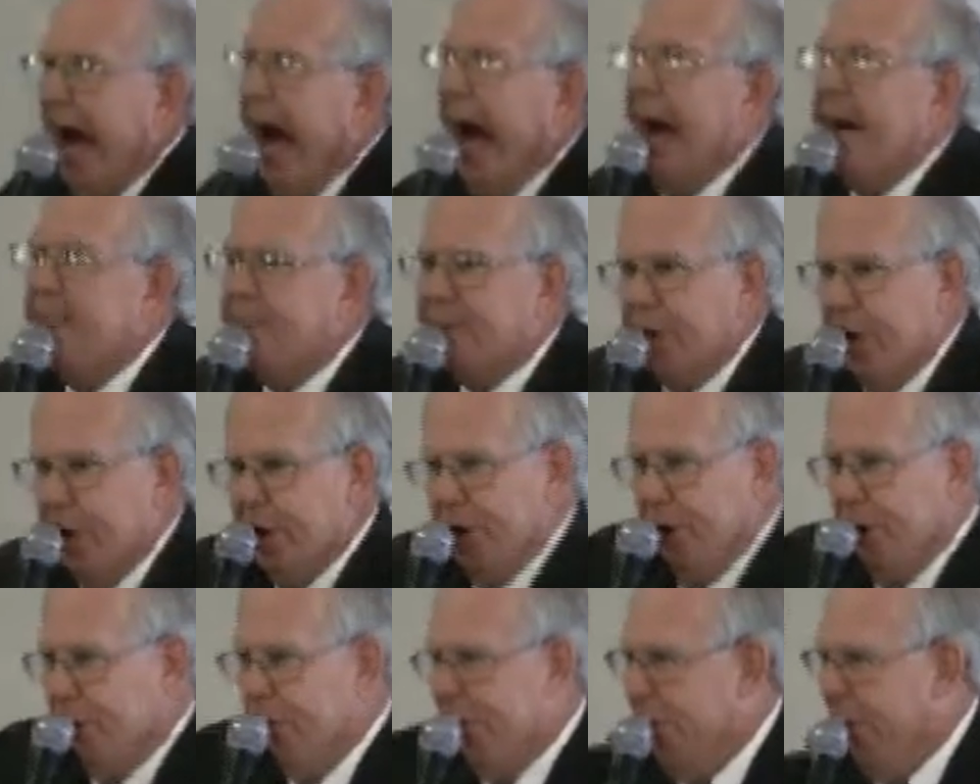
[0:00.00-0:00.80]
I'm
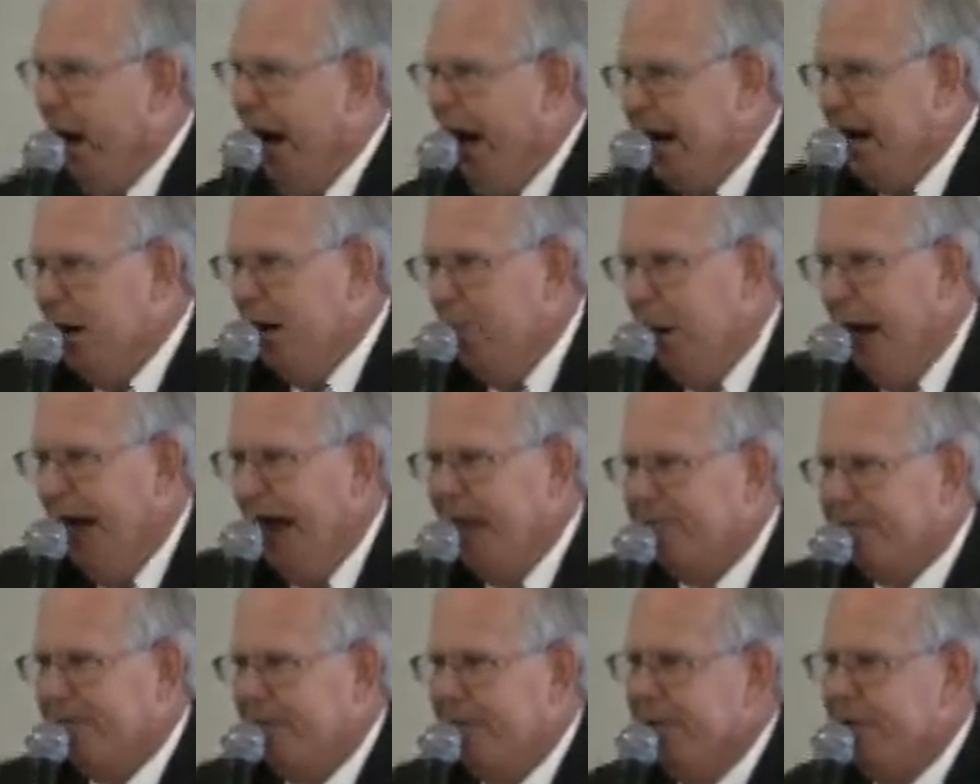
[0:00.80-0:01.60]
going to run
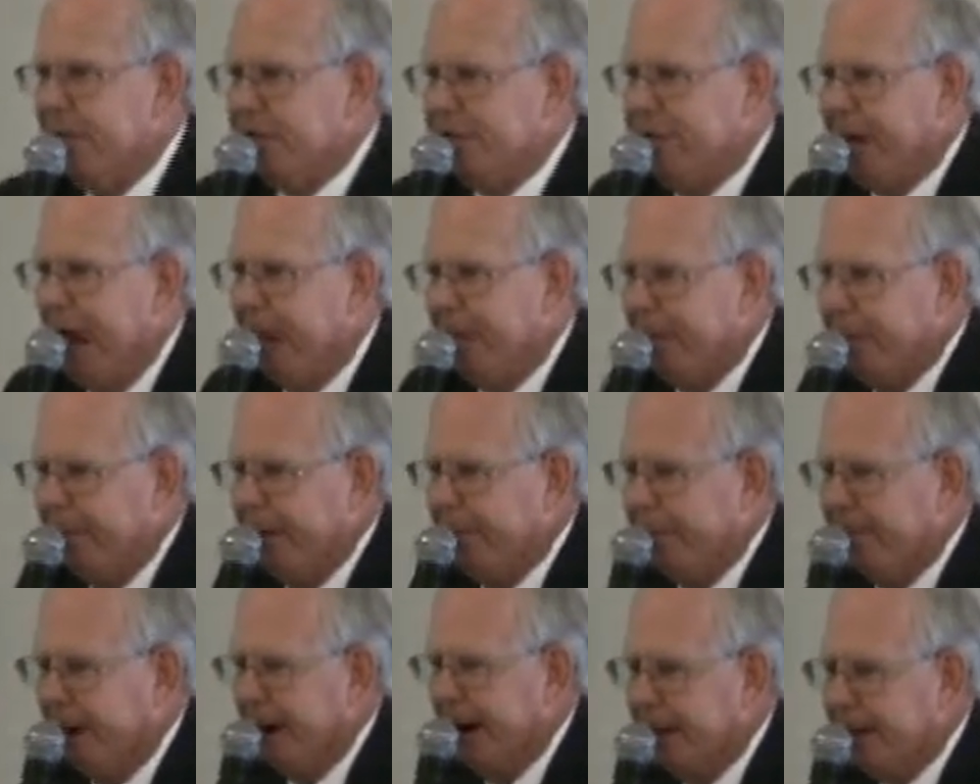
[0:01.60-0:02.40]
away from the
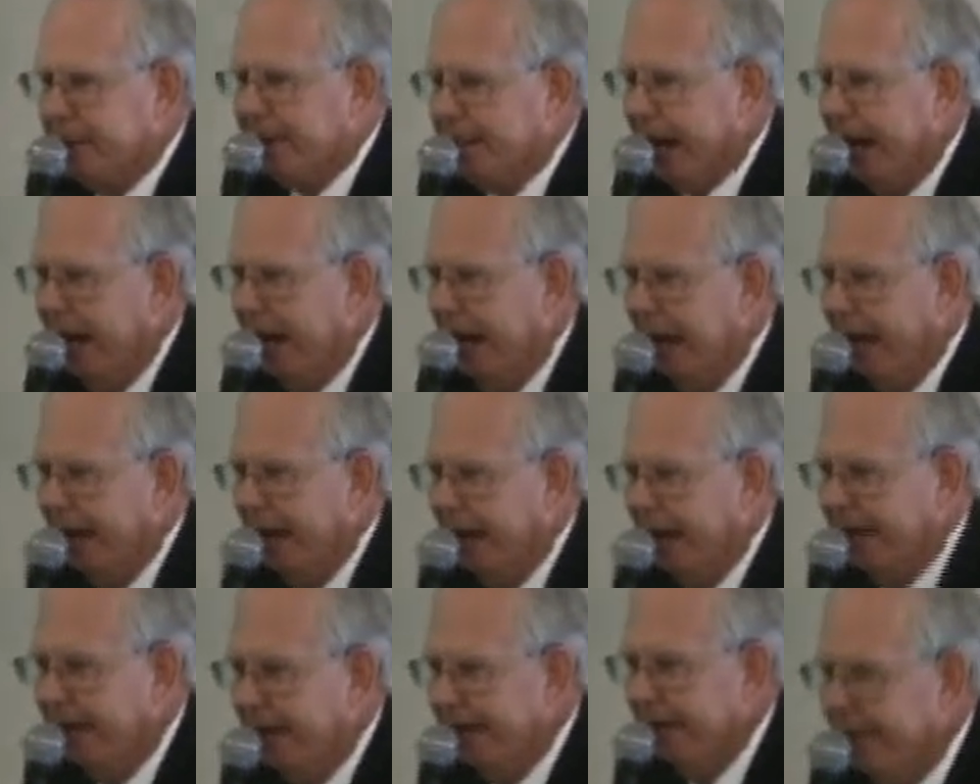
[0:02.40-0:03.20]
shepherd. Praise God.